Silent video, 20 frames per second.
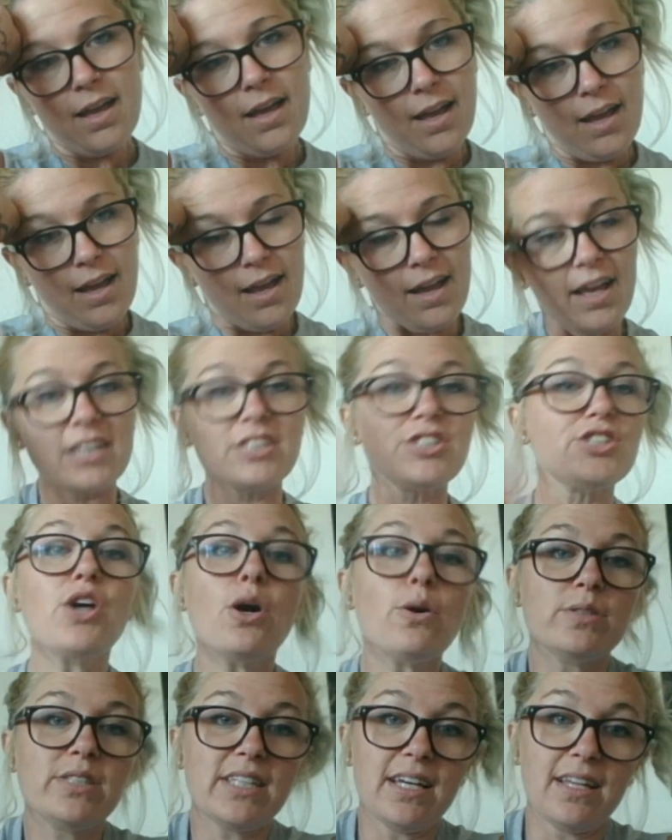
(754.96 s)
it's so
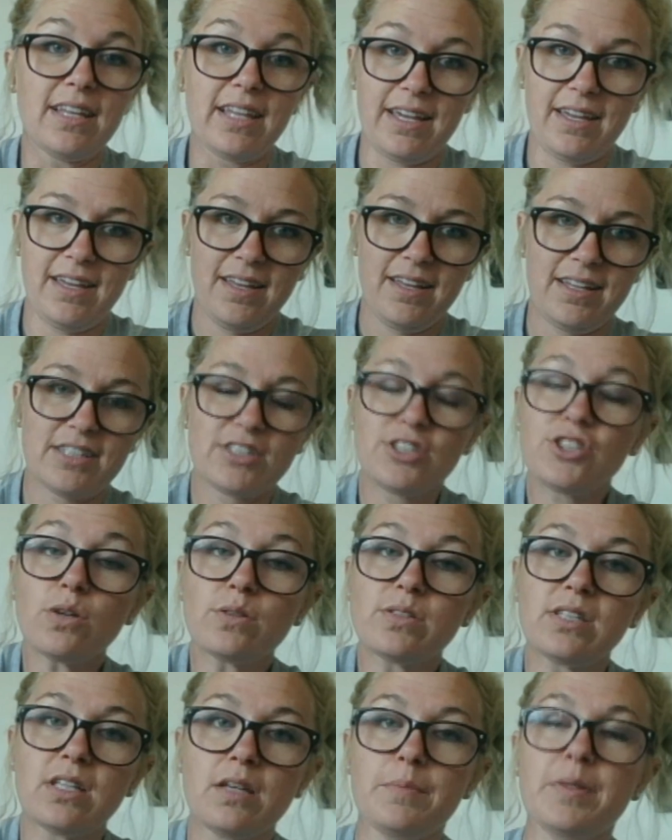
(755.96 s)
silly. It's so
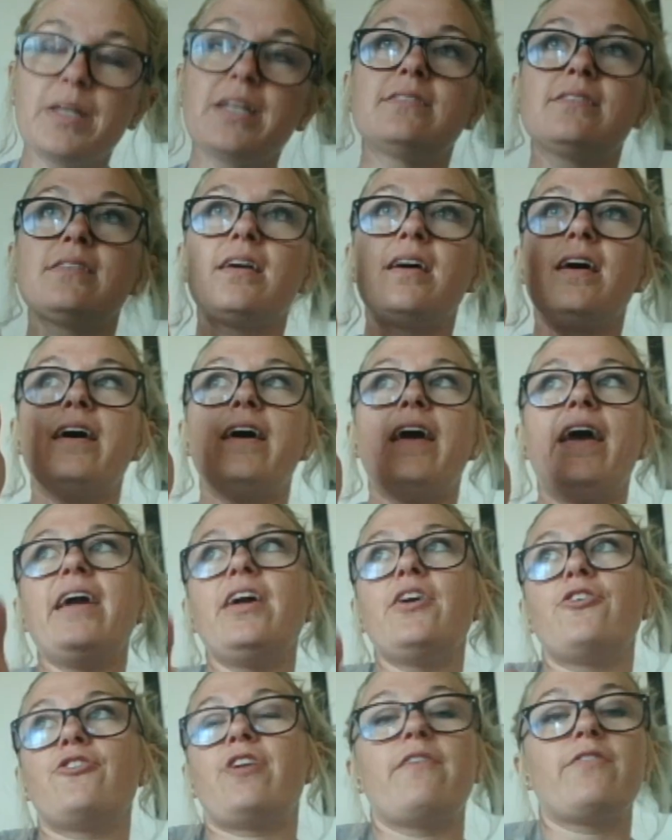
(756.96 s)
silly because A,
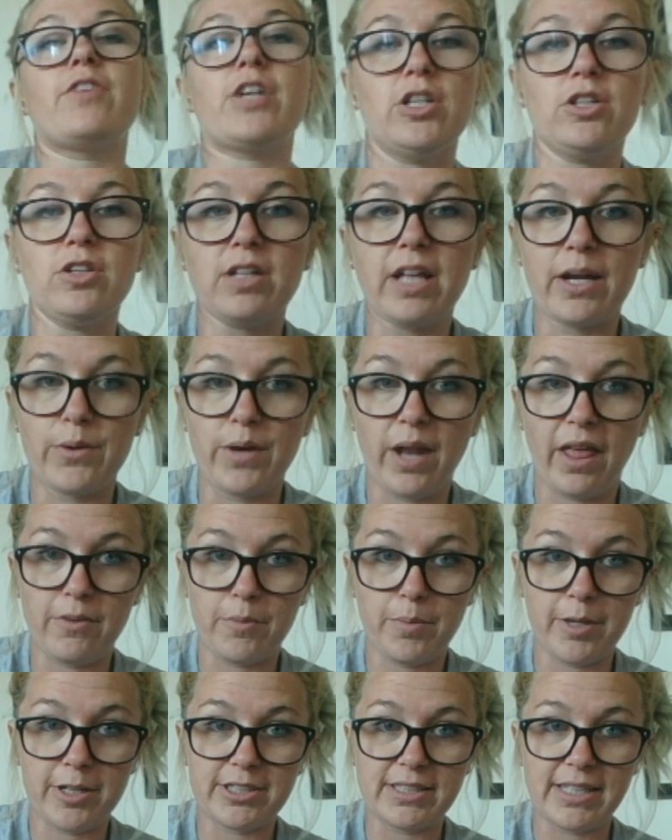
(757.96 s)
you're never going to look like another
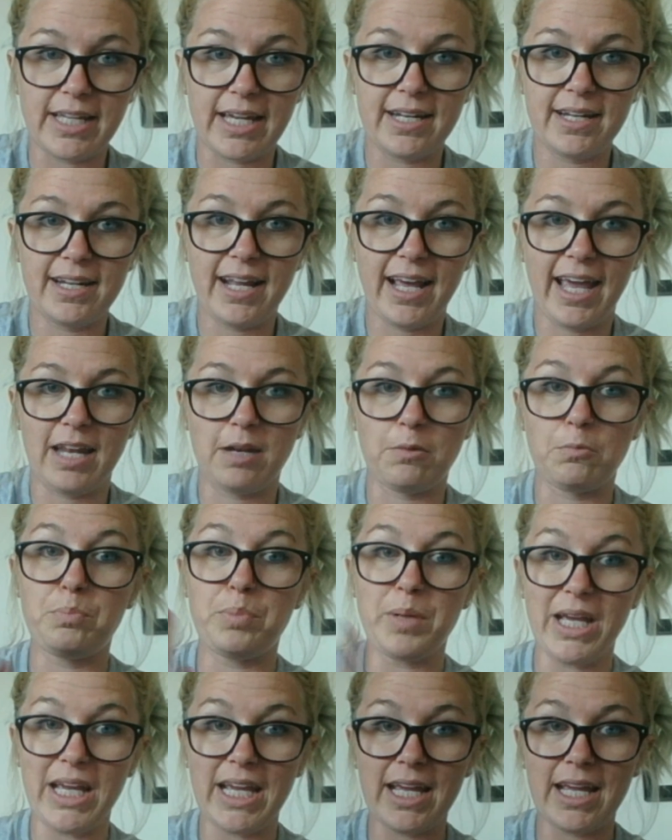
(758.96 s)
person. And
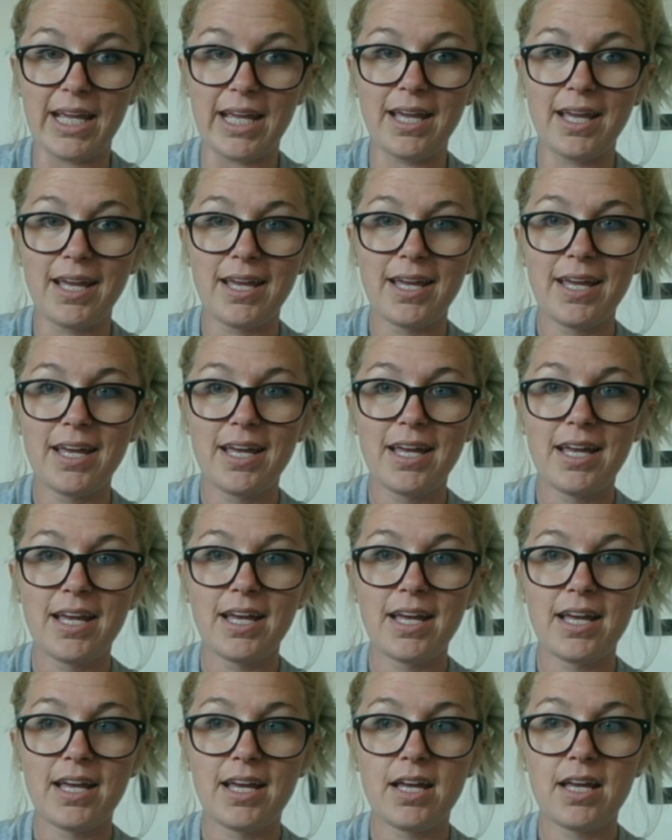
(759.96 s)
B,
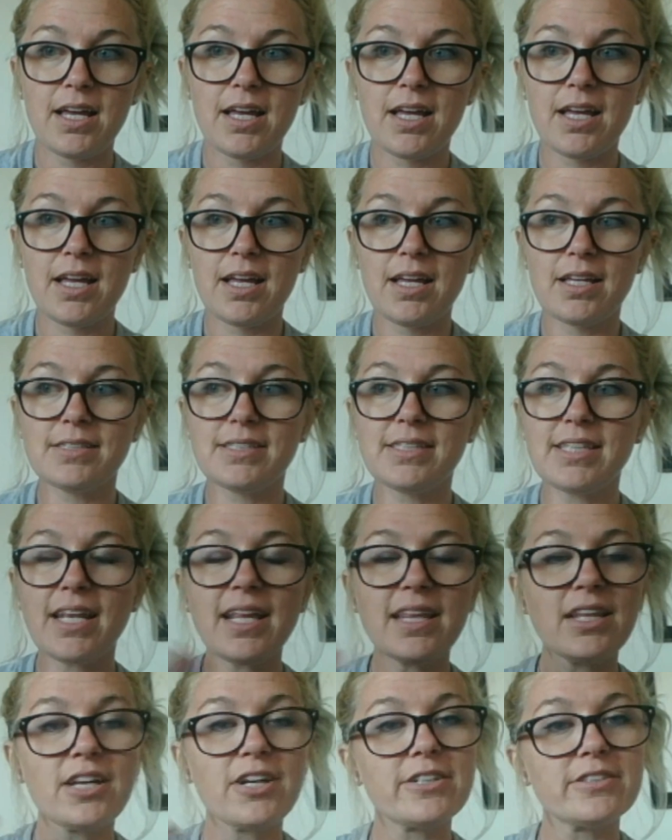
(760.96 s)
sitting
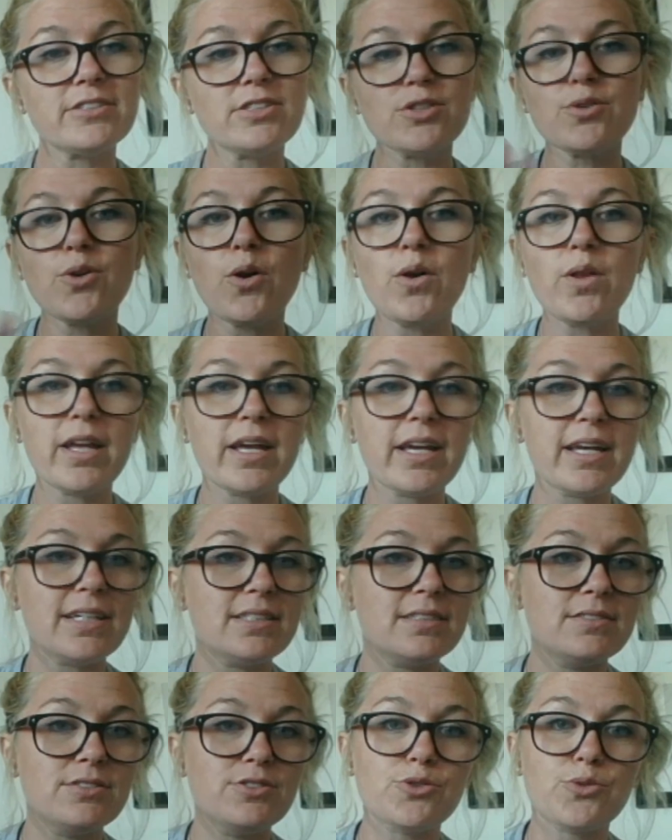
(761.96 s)
there and scrolling
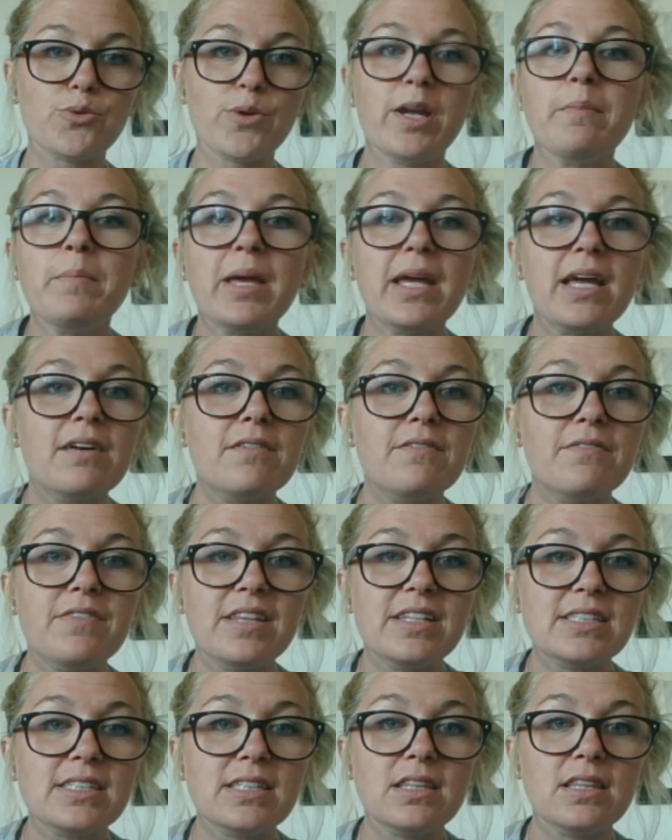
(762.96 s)
and dreaming of
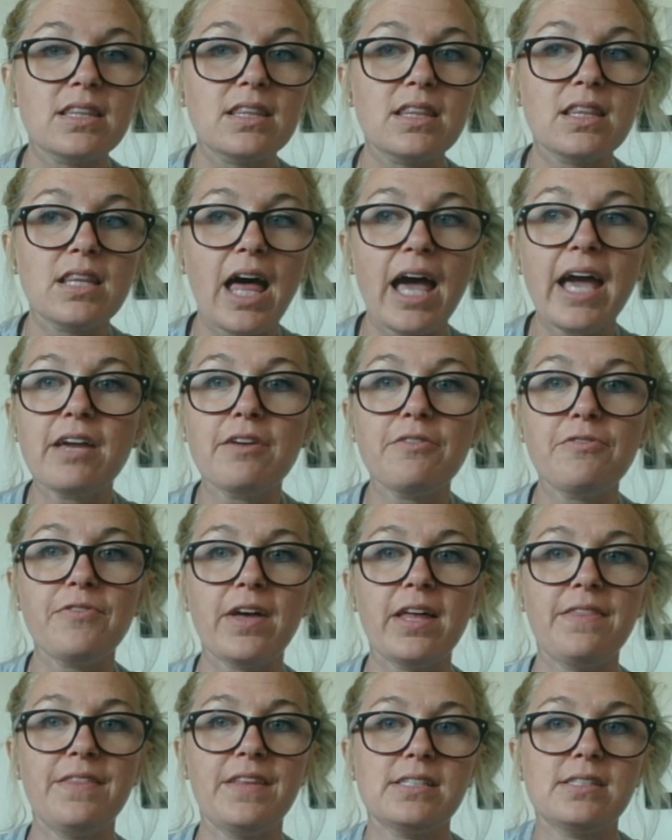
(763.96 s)
this life
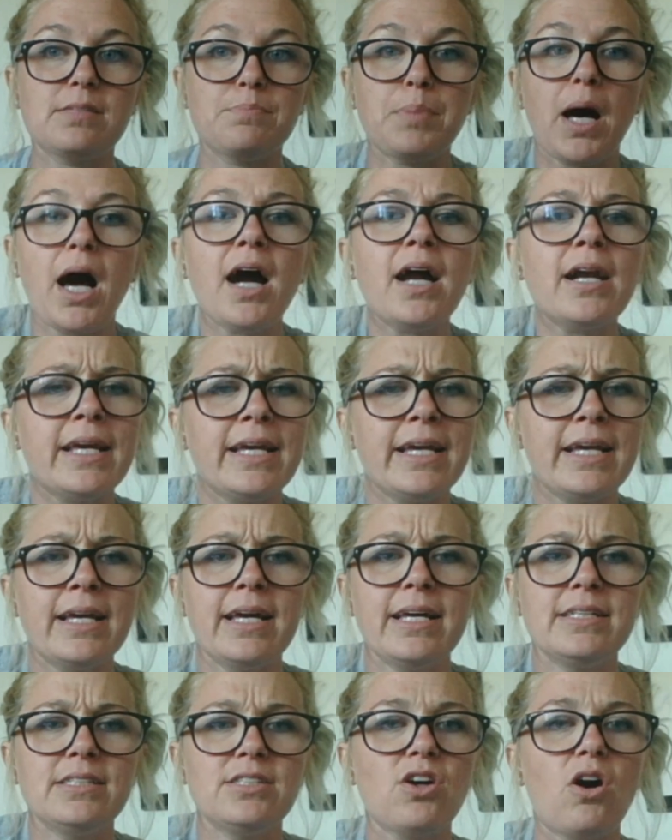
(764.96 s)
and this body
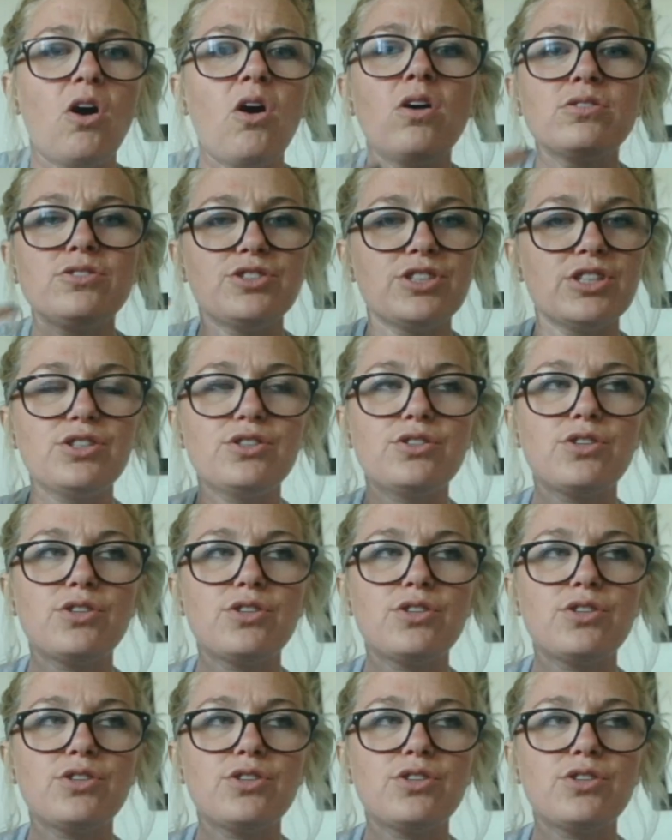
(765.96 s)
is all just